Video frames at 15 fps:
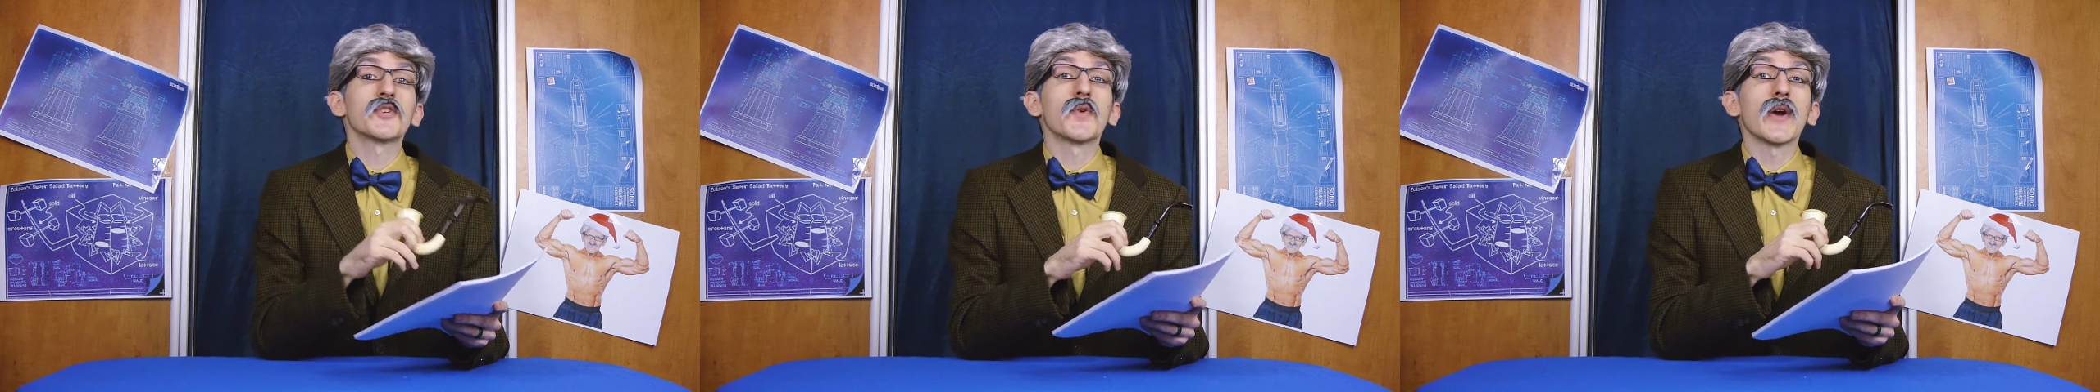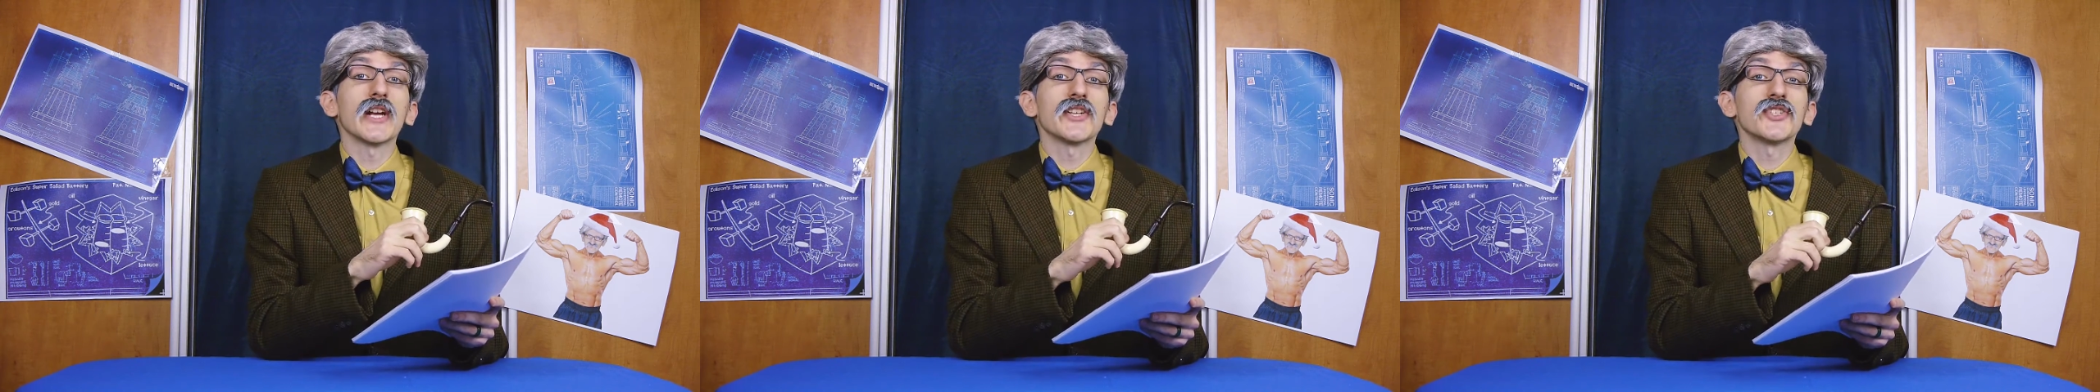
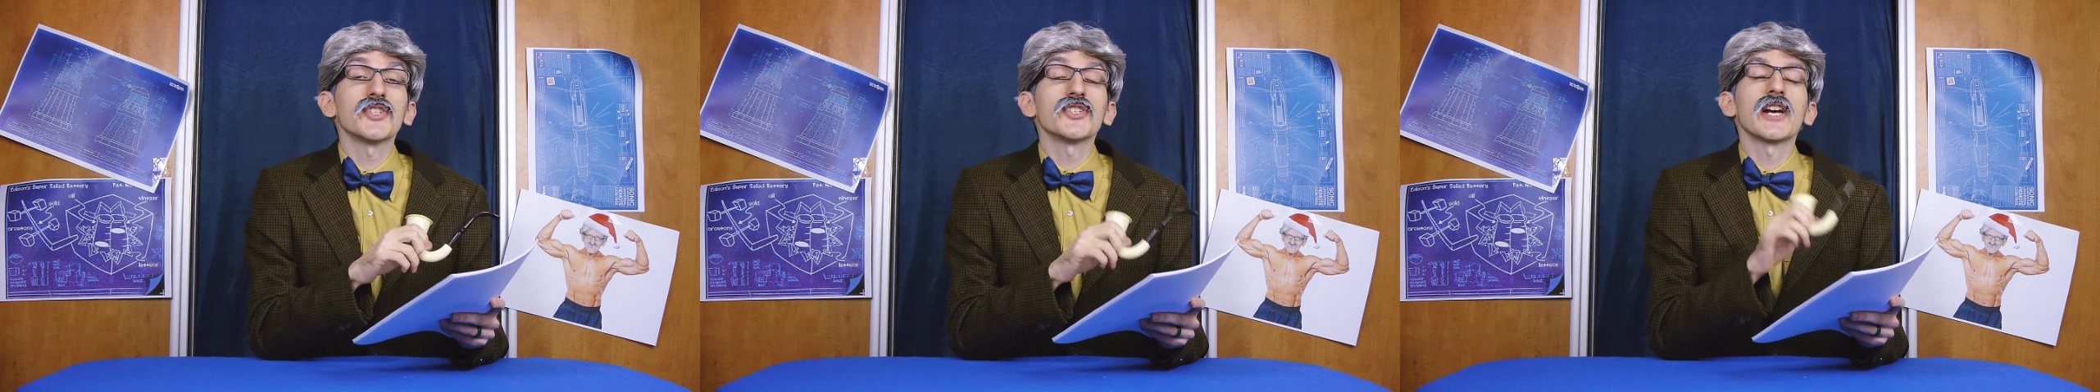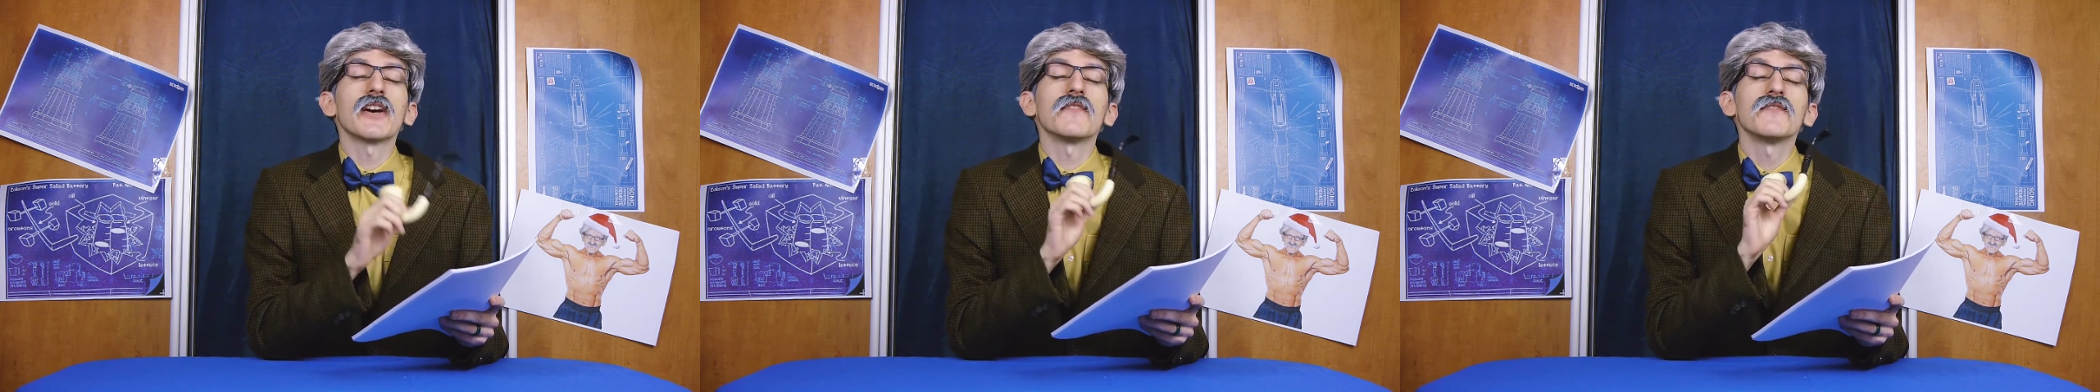
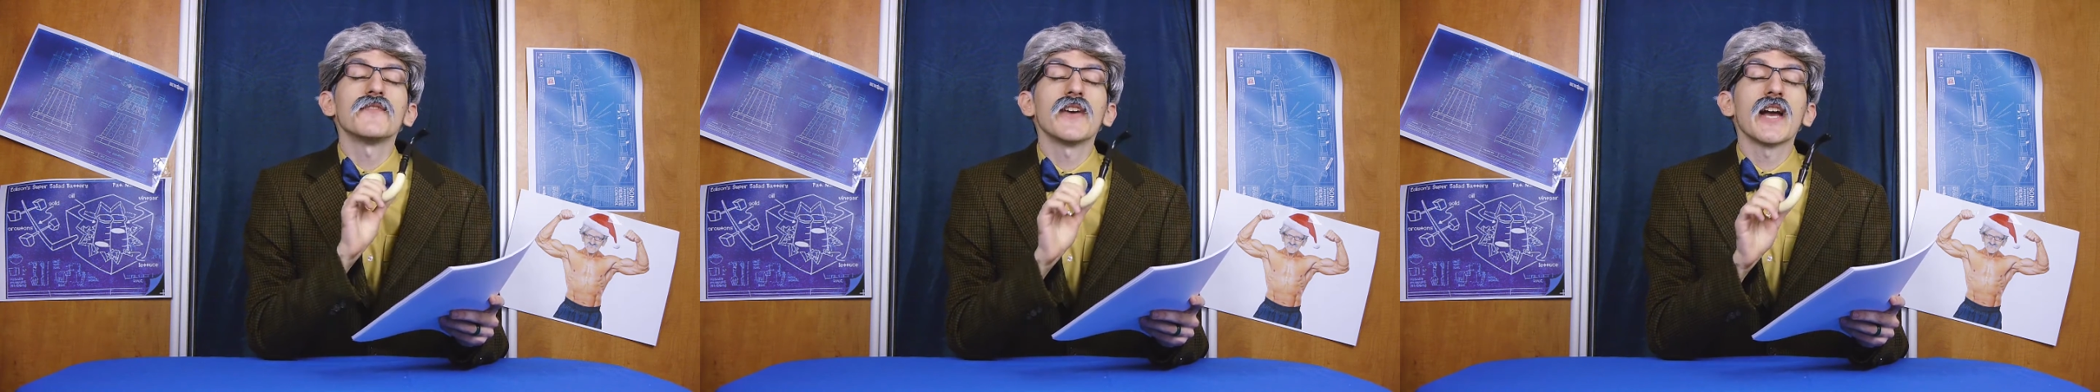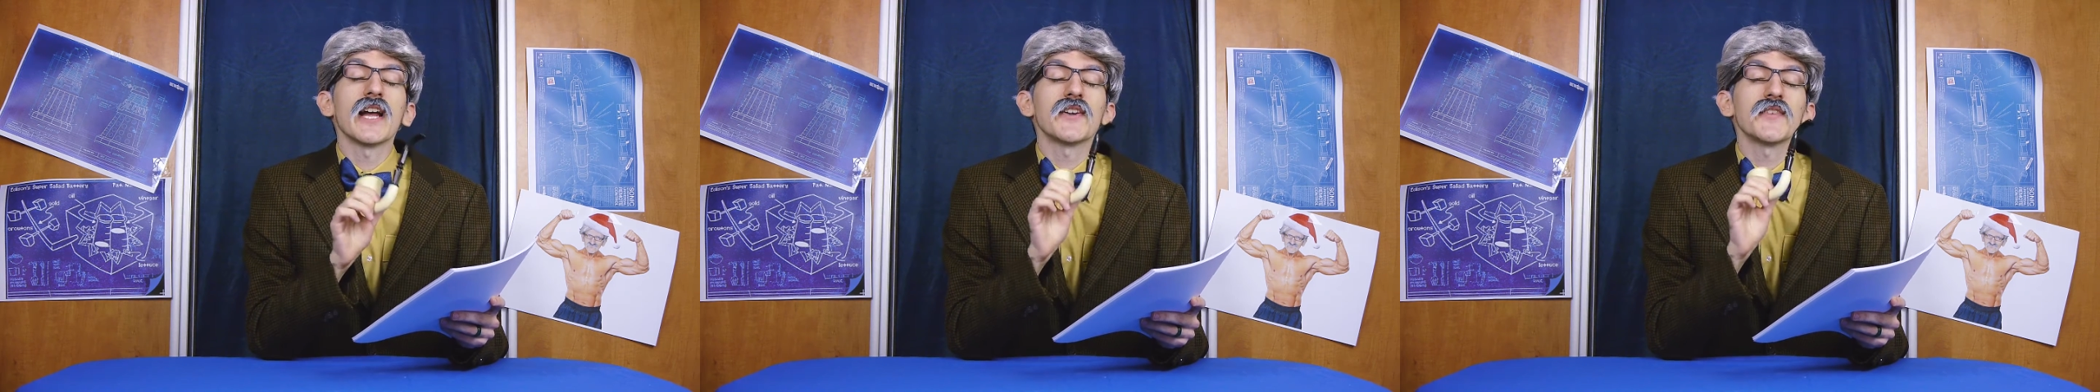questions are
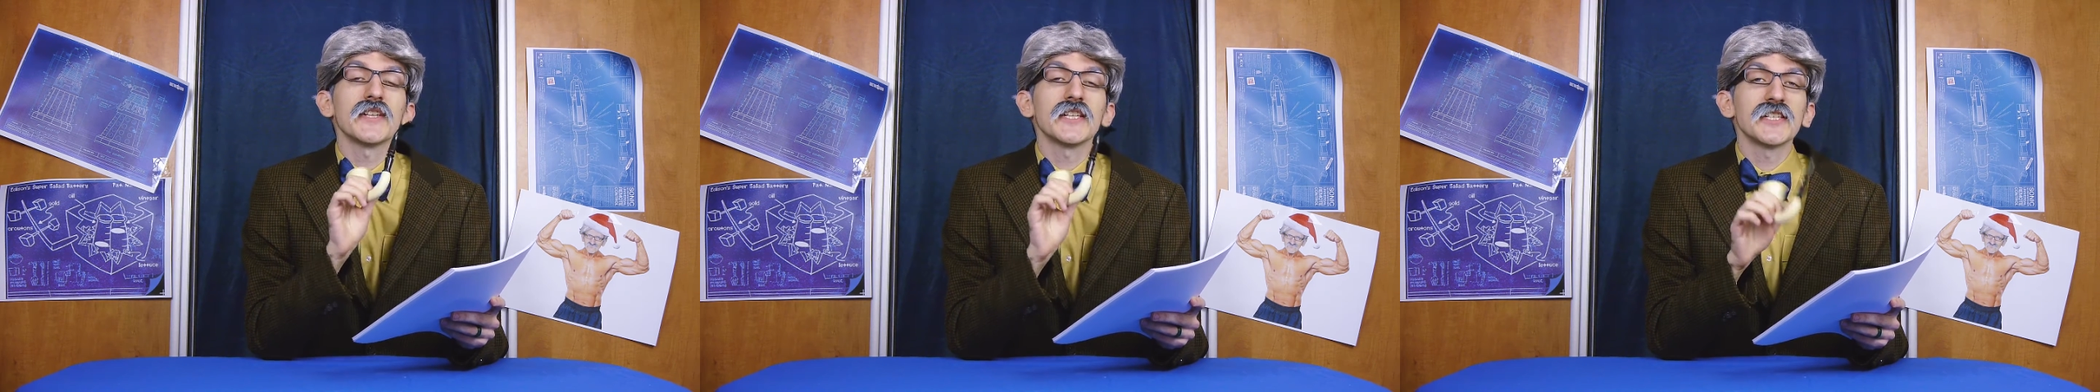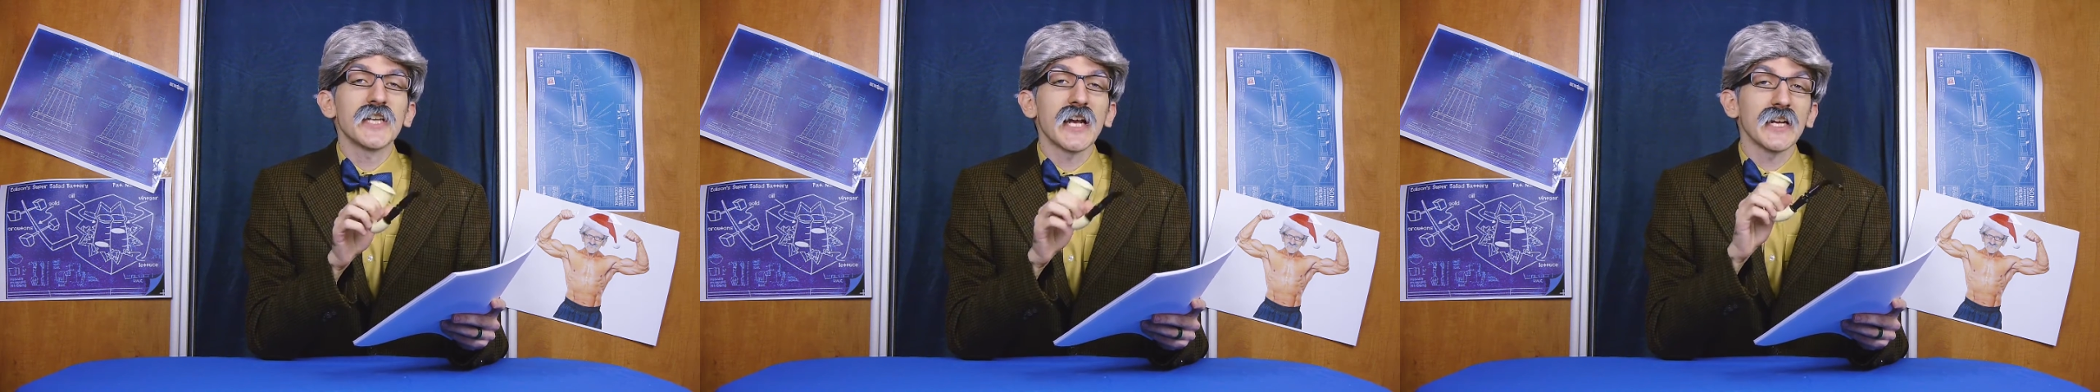
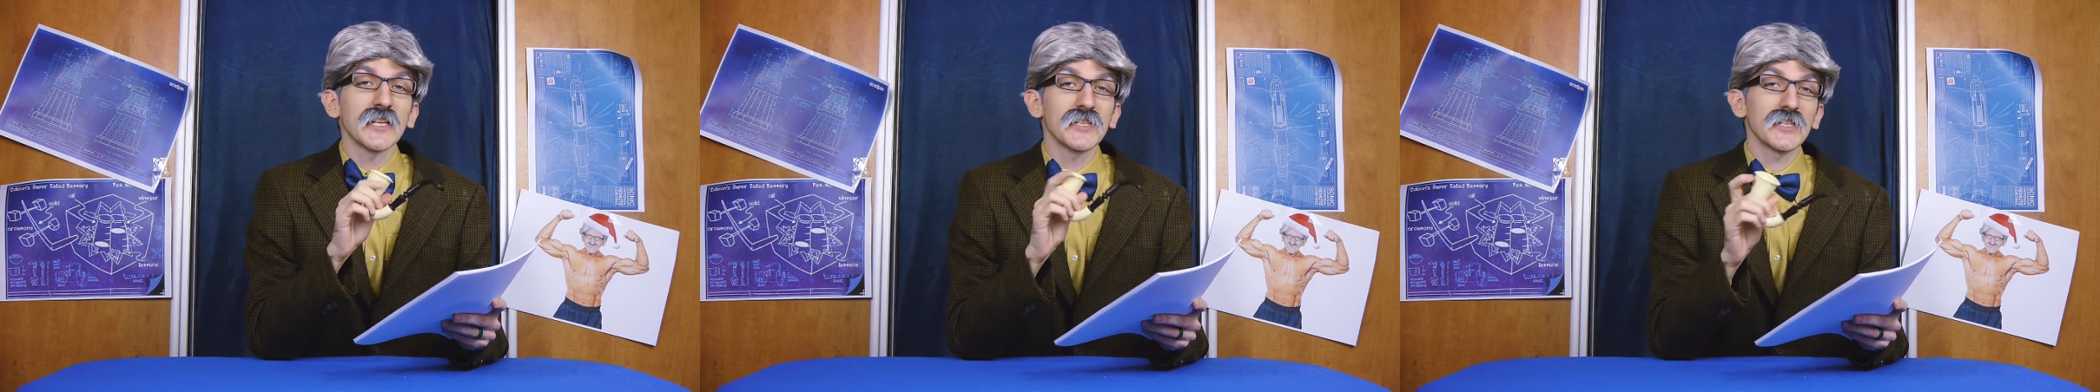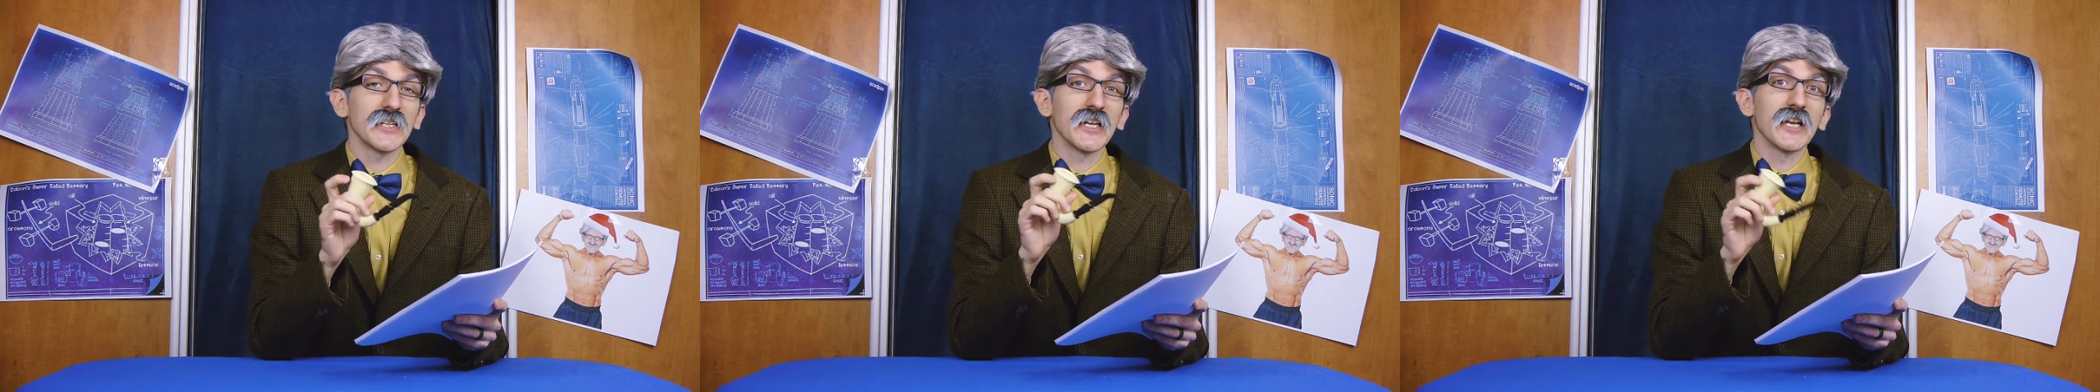very
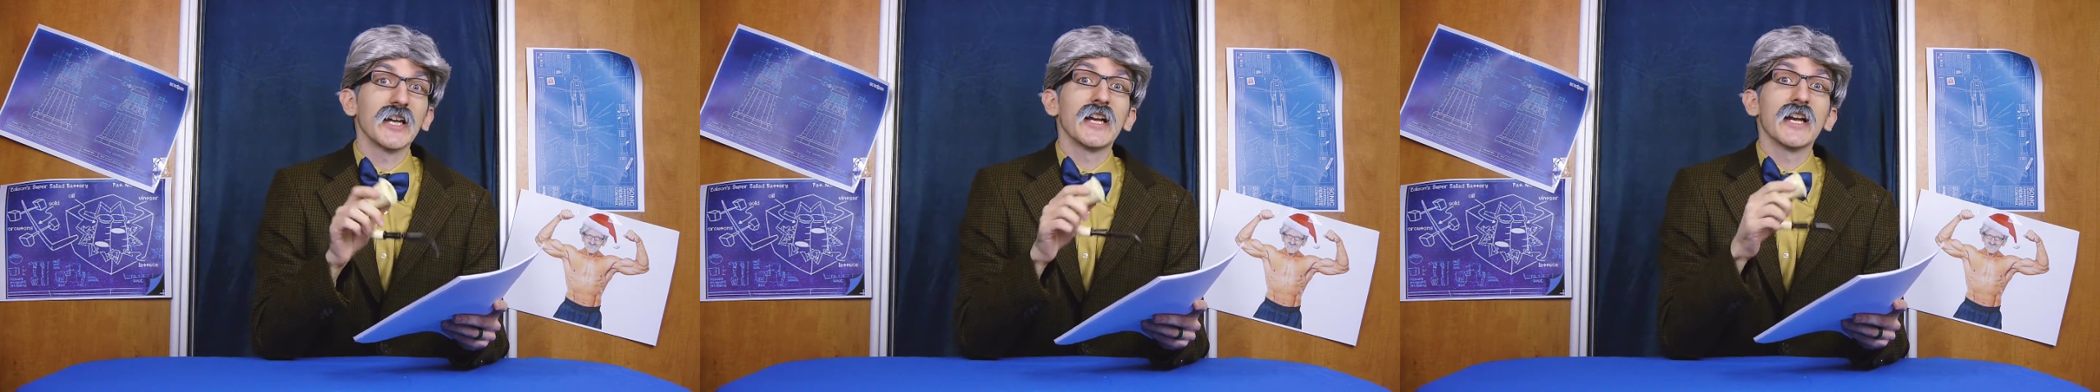tasty.